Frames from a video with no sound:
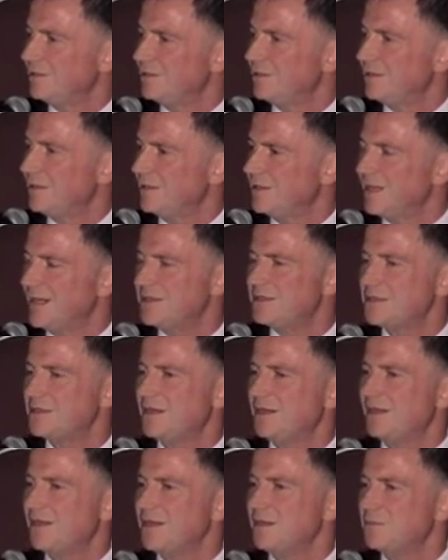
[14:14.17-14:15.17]
At that
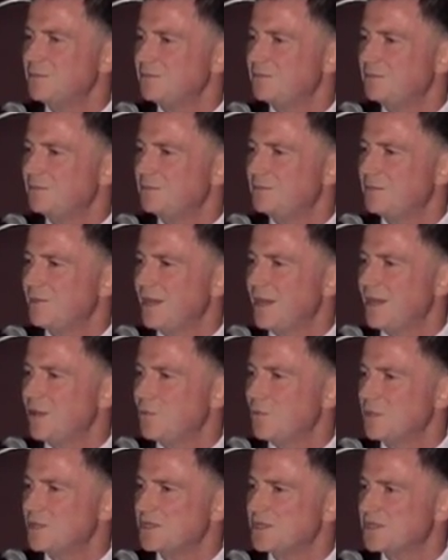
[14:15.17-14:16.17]
time, I
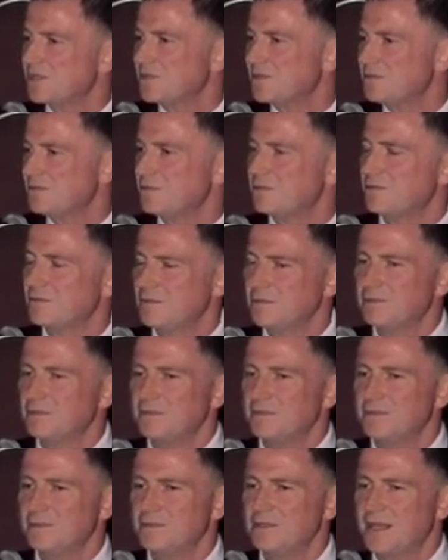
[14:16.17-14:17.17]
was
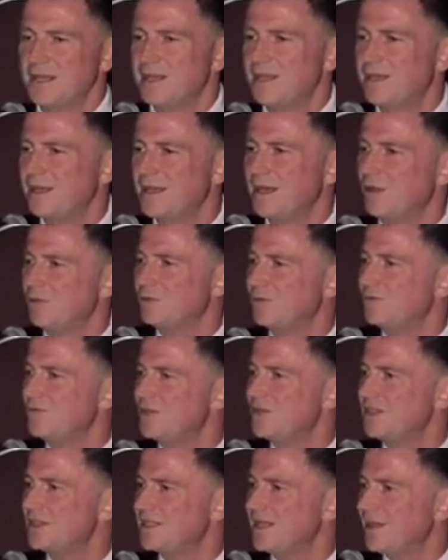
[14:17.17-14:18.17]
taken out of
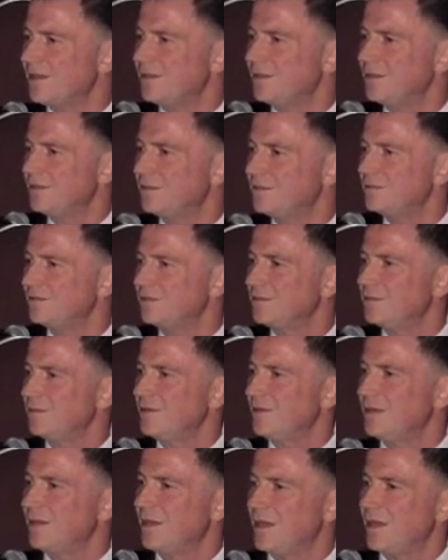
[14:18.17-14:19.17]
the cell
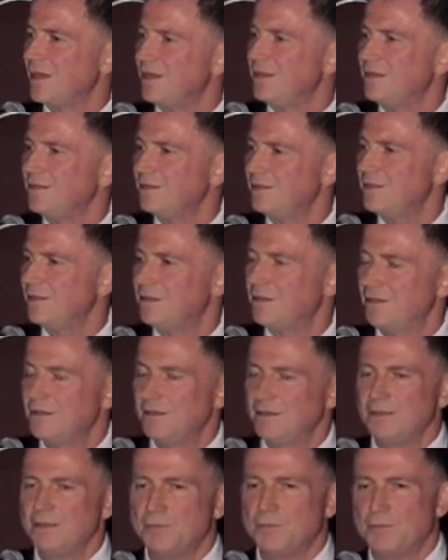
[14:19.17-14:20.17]
and
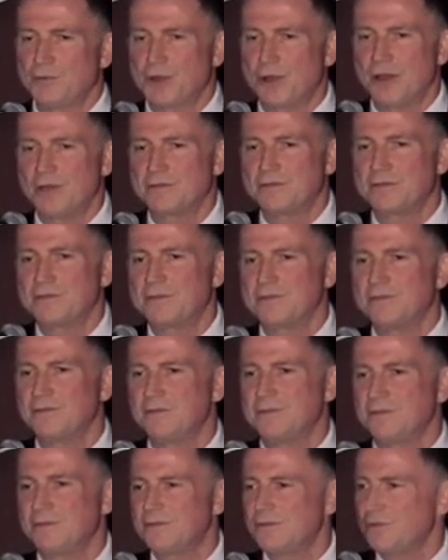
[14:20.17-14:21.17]
brought
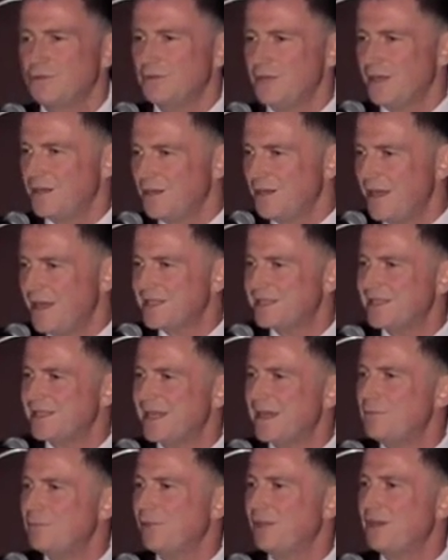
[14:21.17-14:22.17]
to the
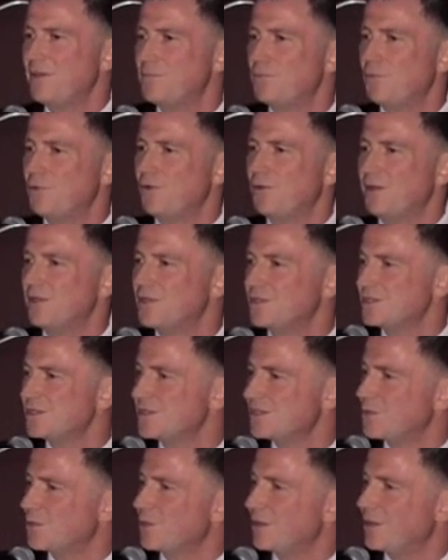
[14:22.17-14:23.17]
assembling
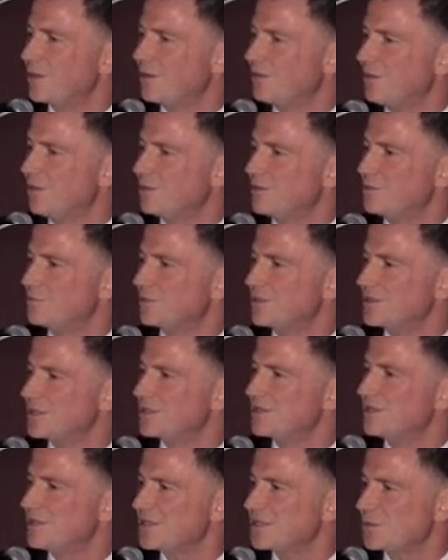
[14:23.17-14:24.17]
points where all the
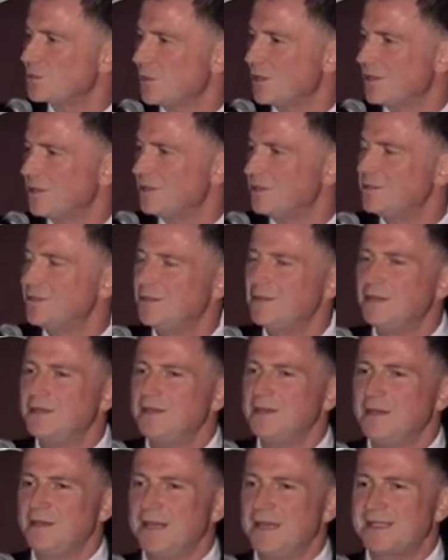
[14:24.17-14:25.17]
prisoners were
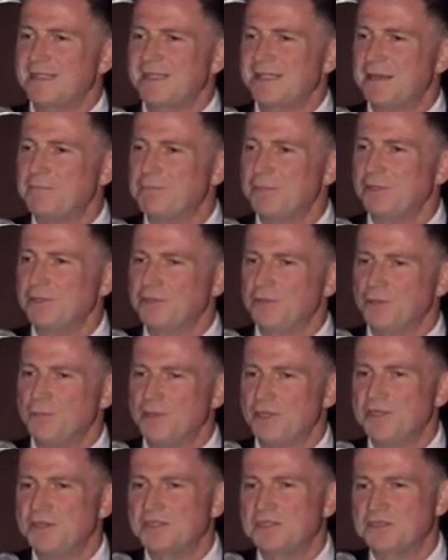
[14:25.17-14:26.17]
assembled to
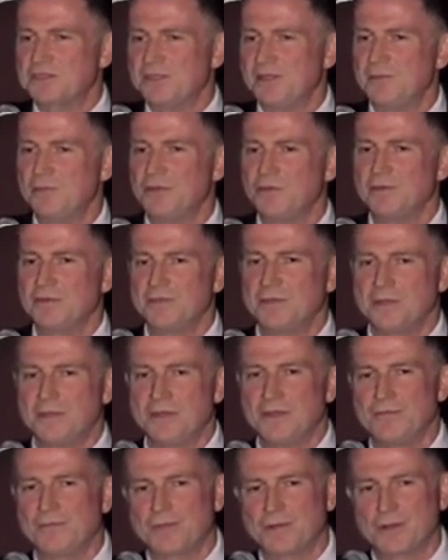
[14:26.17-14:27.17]
be distributed to
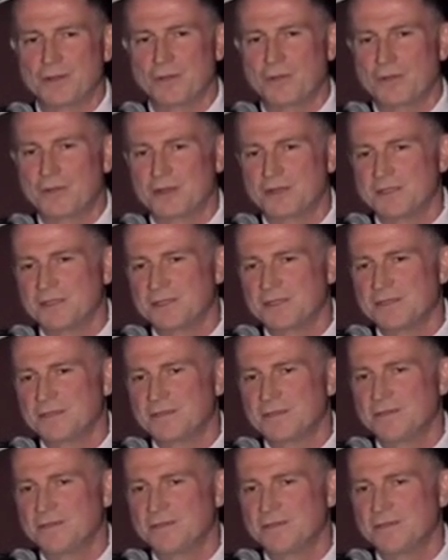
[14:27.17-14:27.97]
different courts.